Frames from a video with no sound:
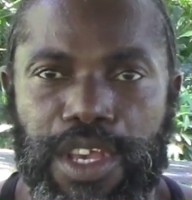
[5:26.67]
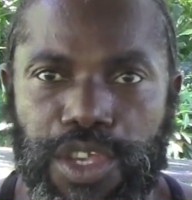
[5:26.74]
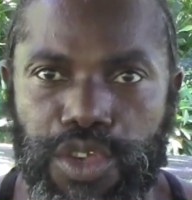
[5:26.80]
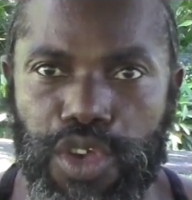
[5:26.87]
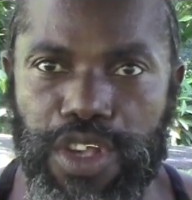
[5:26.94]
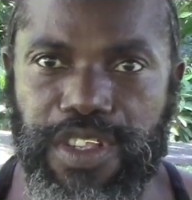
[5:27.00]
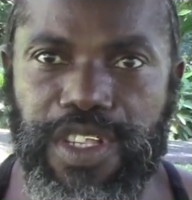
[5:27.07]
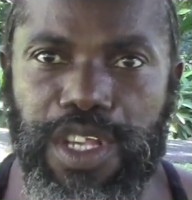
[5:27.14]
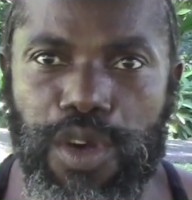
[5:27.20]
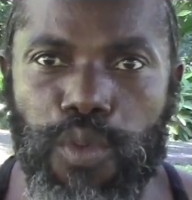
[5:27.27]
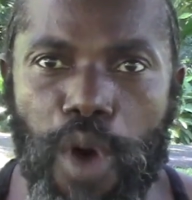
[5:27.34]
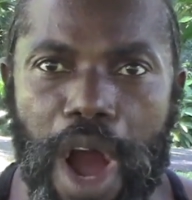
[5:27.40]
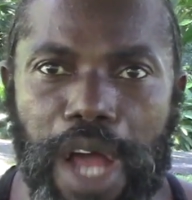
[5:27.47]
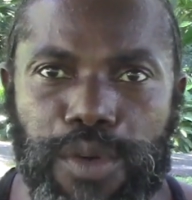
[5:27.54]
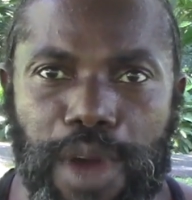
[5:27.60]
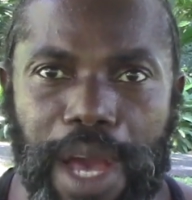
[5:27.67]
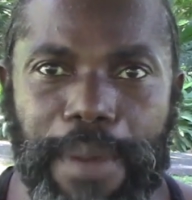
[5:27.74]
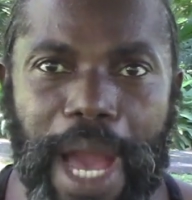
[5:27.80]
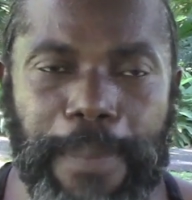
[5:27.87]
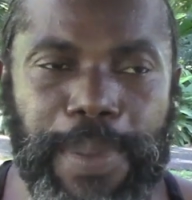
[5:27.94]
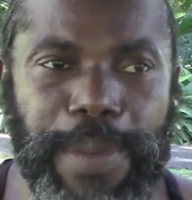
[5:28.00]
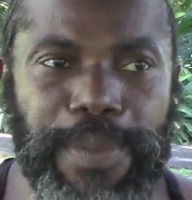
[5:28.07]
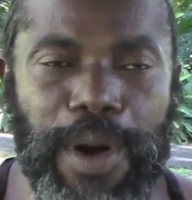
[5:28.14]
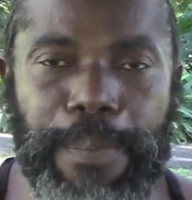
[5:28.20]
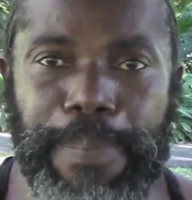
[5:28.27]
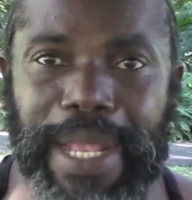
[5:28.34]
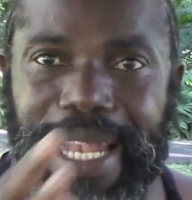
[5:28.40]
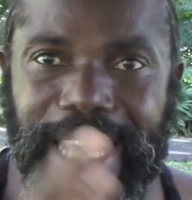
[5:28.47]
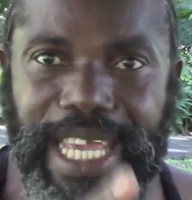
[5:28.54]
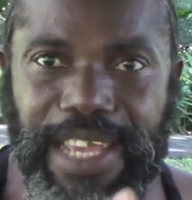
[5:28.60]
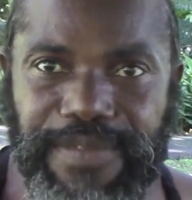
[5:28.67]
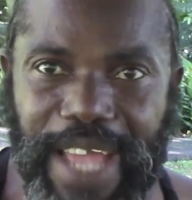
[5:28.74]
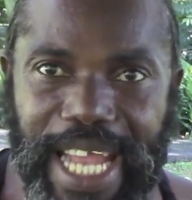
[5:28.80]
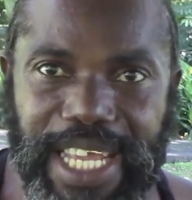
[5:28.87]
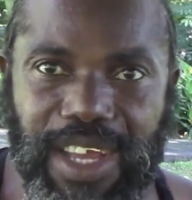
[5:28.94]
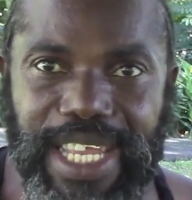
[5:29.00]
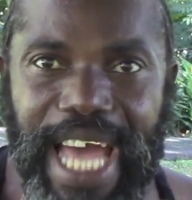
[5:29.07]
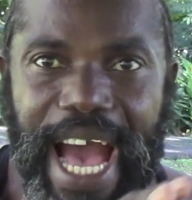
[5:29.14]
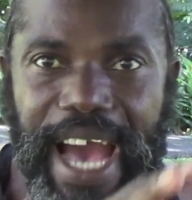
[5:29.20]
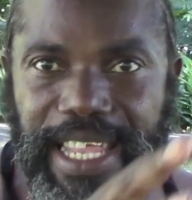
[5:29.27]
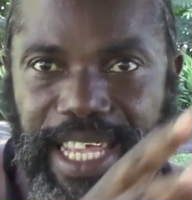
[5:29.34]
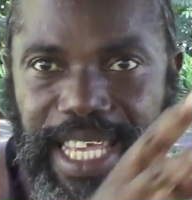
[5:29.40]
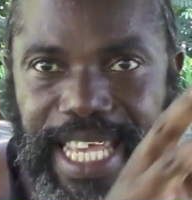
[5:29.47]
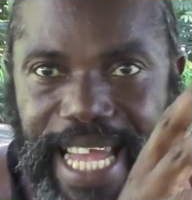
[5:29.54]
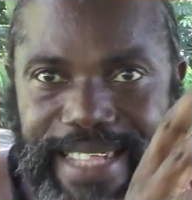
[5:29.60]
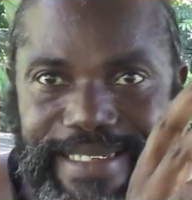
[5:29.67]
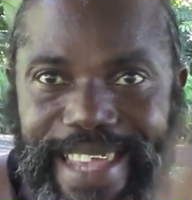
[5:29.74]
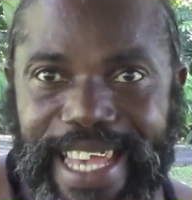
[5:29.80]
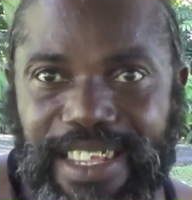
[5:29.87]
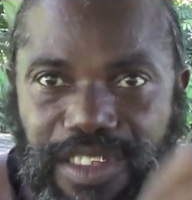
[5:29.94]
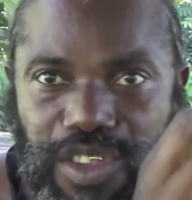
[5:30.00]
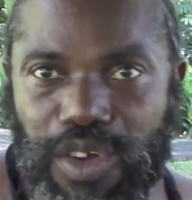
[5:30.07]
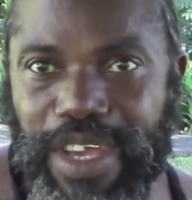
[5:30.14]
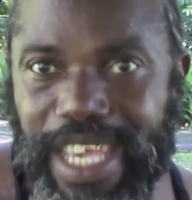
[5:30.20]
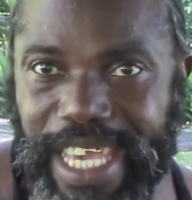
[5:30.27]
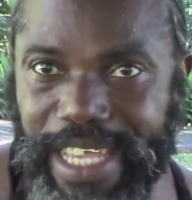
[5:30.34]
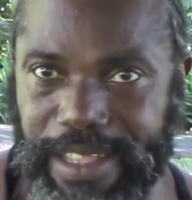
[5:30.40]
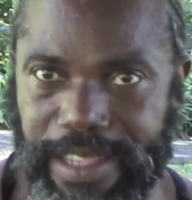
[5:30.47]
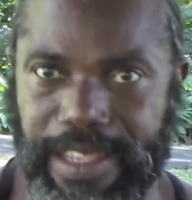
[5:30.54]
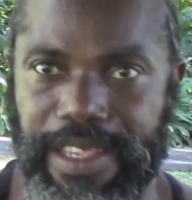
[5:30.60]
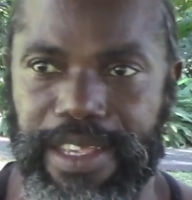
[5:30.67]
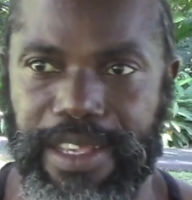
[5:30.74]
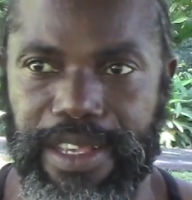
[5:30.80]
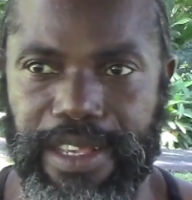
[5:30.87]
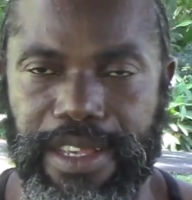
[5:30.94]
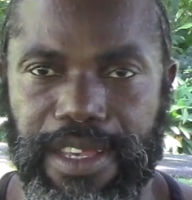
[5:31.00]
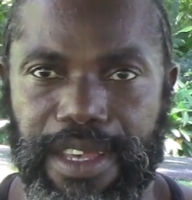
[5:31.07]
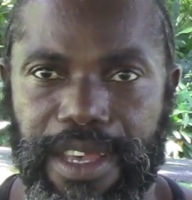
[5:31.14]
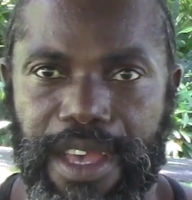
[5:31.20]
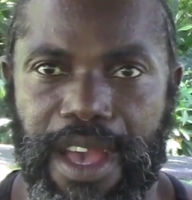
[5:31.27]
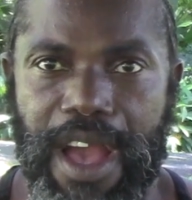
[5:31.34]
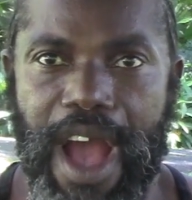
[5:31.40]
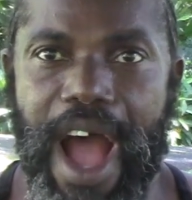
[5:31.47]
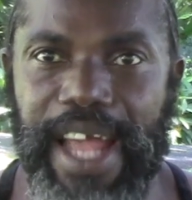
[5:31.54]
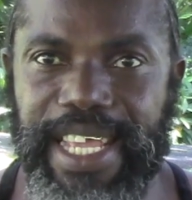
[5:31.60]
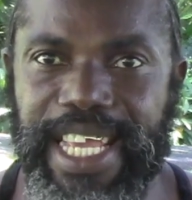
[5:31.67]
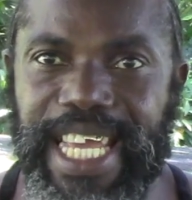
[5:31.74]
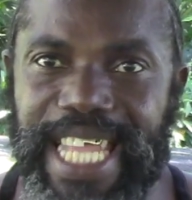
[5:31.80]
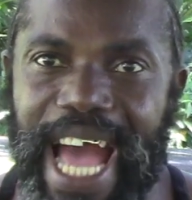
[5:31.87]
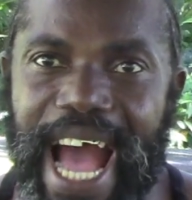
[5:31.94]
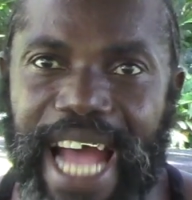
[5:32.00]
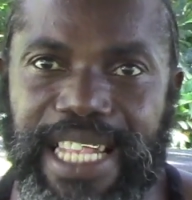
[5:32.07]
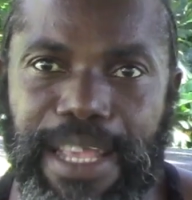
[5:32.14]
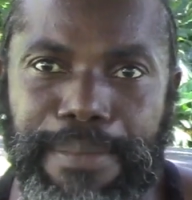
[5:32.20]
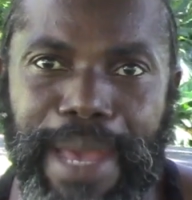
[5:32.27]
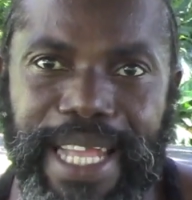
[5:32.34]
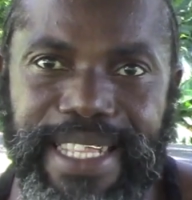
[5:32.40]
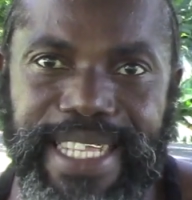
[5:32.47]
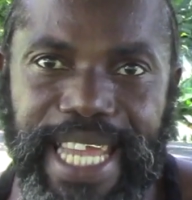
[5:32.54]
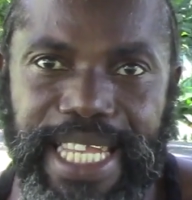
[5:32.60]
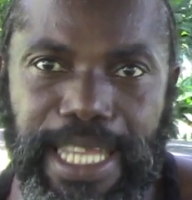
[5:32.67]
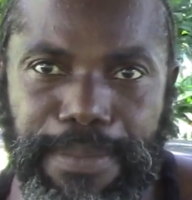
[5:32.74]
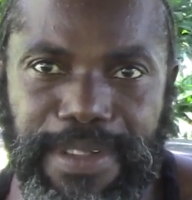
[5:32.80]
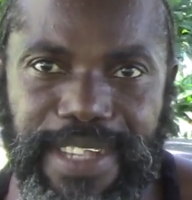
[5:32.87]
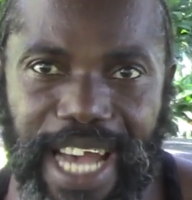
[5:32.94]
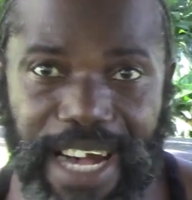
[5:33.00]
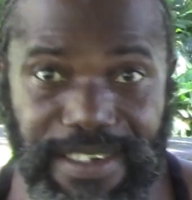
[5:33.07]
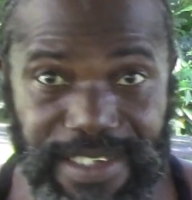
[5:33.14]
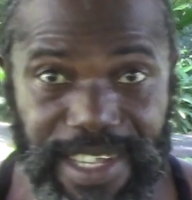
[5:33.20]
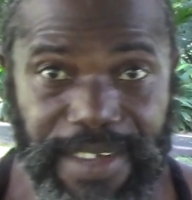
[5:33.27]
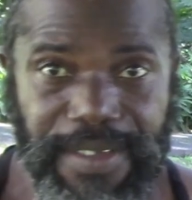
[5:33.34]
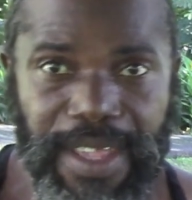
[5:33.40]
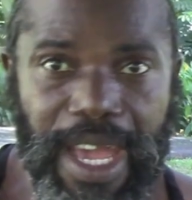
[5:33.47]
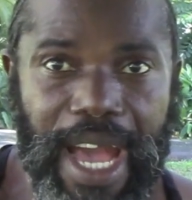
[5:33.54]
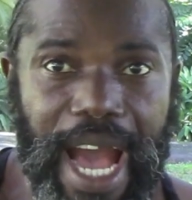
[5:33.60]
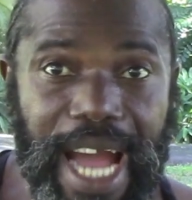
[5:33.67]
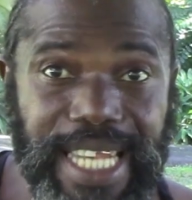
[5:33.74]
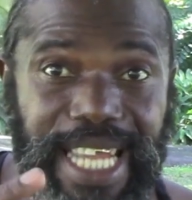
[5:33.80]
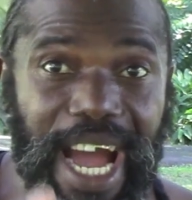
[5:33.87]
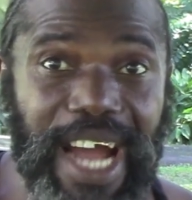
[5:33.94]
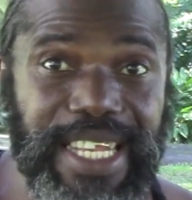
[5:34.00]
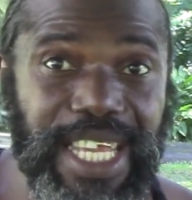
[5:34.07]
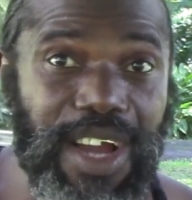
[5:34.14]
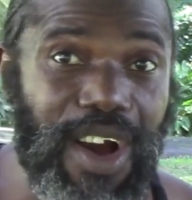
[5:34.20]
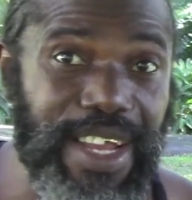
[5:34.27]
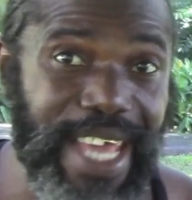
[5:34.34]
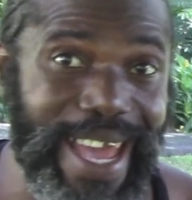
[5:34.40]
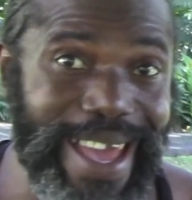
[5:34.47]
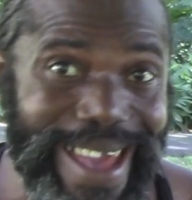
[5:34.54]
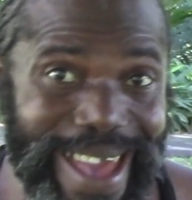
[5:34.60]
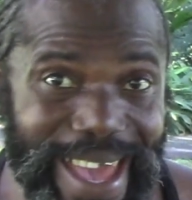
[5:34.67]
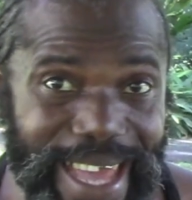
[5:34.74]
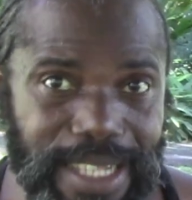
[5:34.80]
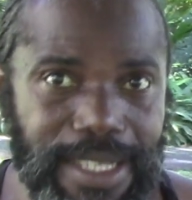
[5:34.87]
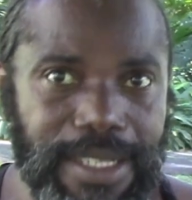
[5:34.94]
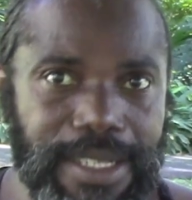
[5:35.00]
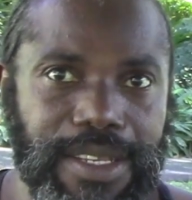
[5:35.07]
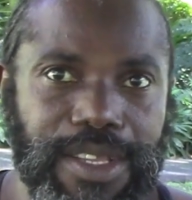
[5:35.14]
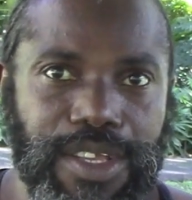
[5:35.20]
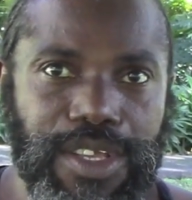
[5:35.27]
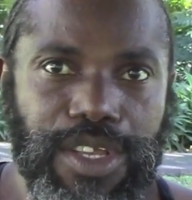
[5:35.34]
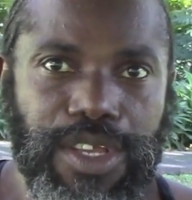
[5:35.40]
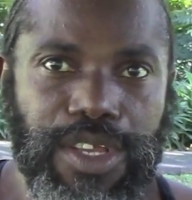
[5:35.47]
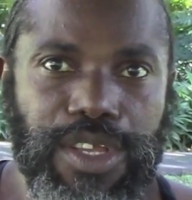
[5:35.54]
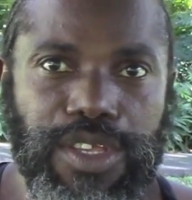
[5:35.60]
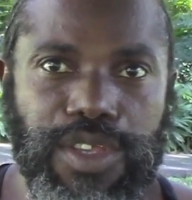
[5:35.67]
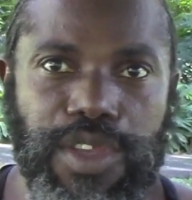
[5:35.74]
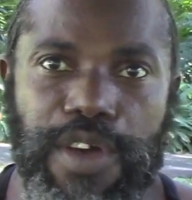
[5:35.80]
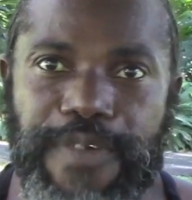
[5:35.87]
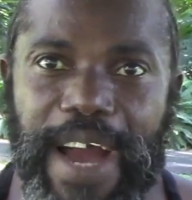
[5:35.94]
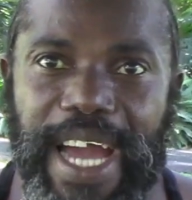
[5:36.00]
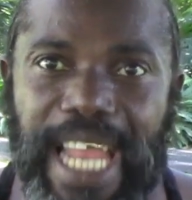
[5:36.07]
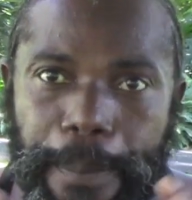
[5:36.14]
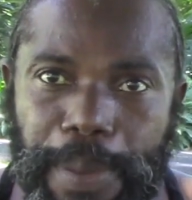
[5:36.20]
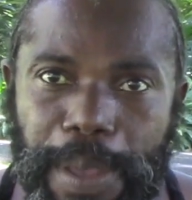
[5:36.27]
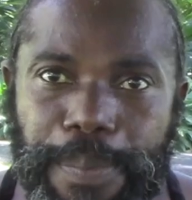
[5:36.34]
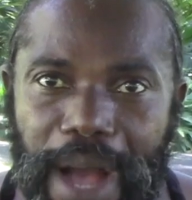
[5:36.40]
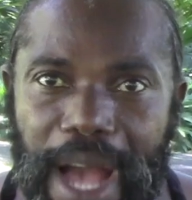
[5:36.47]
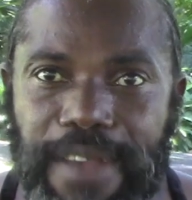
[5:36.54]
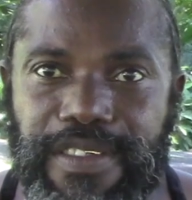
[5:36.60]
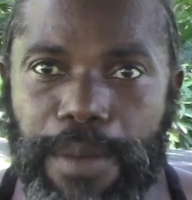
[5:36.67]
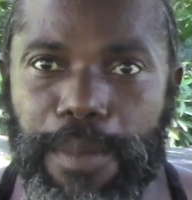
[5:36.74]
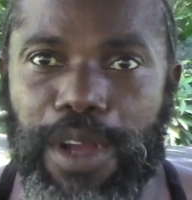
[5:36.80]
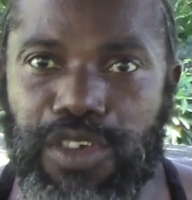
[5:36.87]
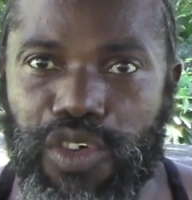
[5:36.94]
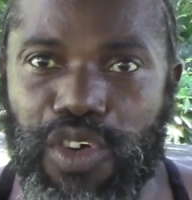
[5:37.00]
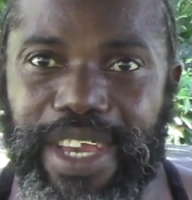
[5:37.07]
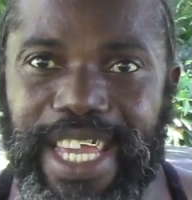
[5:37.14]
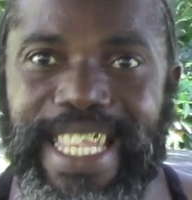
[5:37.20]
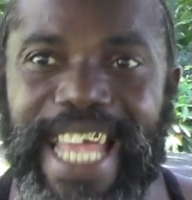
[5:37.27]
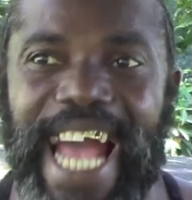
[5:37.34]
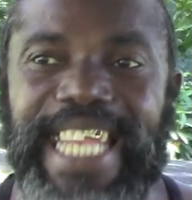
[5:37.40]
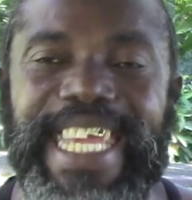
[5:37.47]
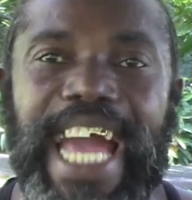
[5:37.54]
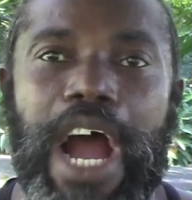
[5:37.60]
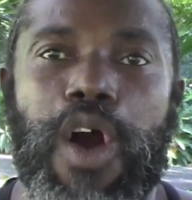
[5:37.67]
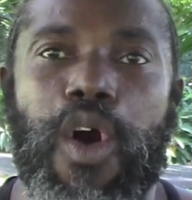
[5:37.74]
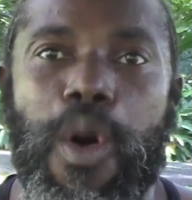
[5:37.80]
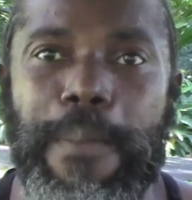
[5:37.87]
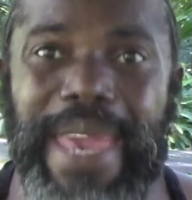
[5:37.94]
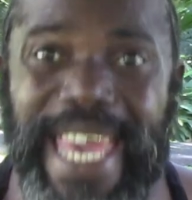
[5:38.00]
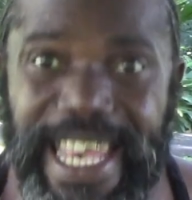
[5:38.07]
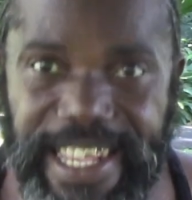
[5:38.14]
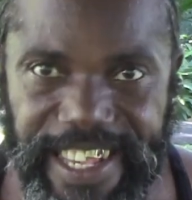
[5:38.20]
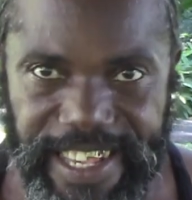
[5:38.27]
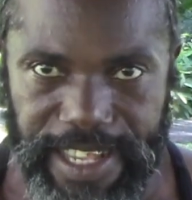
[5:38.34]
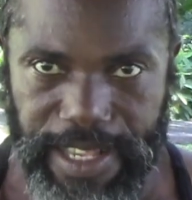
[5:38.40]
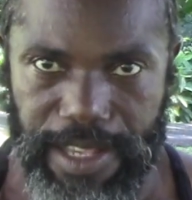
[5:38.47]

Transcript: You see one whereby people believe that they can hardly get things to eat, or they can hardly maintain themselves. And on the other end, you find out people have so much to eat that they are obese.